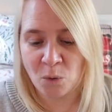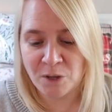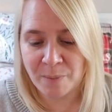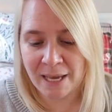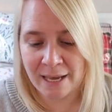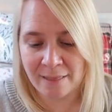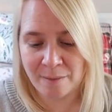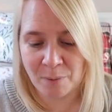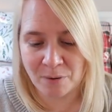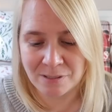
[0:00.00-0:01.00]
Will you be hitting
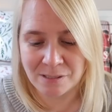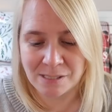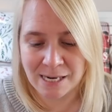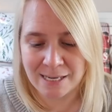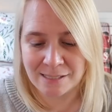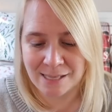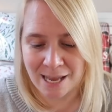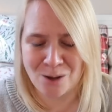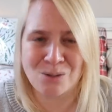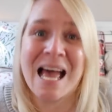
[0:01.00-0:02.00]
the Boxing Day
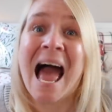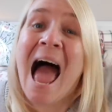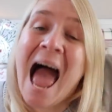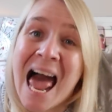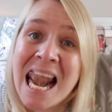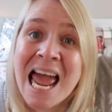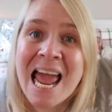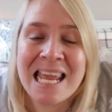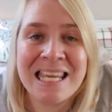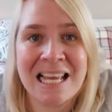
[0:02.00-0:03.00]
sales? Hell
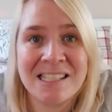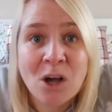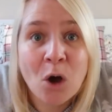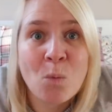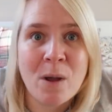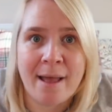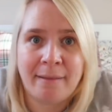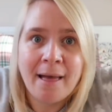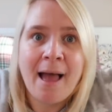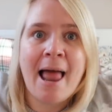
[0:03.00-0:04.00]
Yes, I
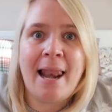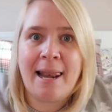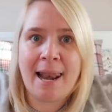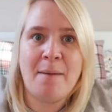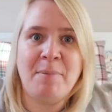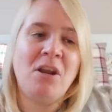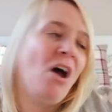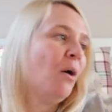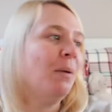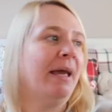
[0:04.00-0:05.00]
will. Let me
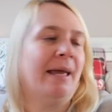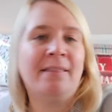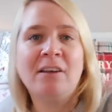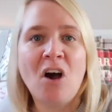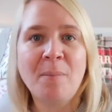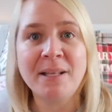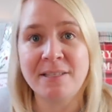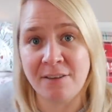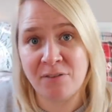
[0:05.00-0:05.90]
know in the comments